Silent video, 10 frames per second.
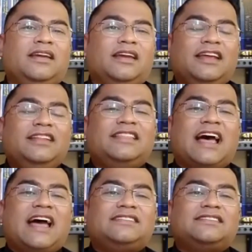In
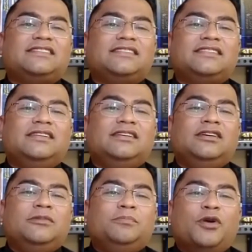that,
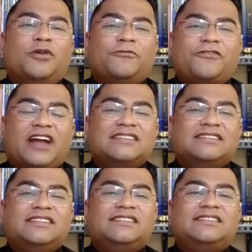Pope
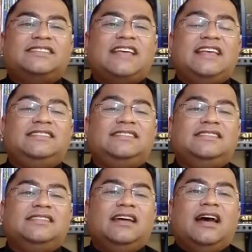Francis said,
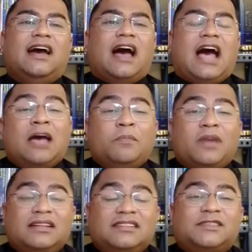I
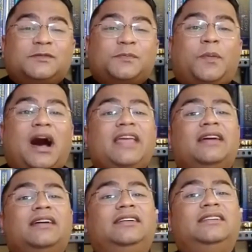am
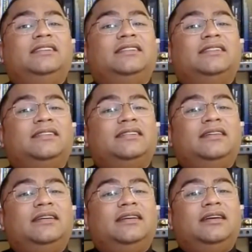inspired
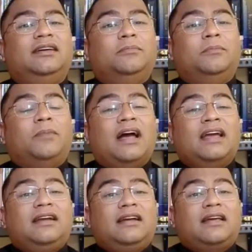by
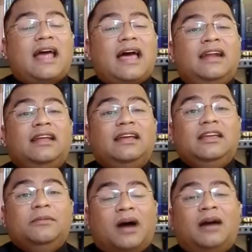Grand
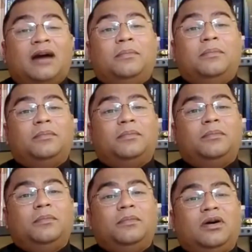Imam
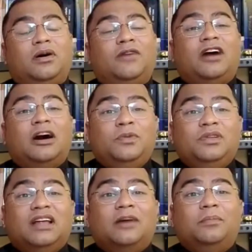of Abu
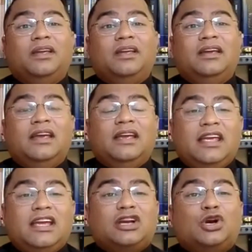Dhabi.
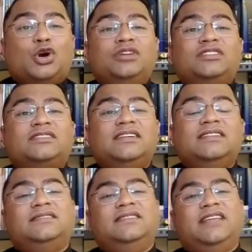He quotes
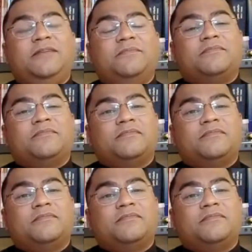his name.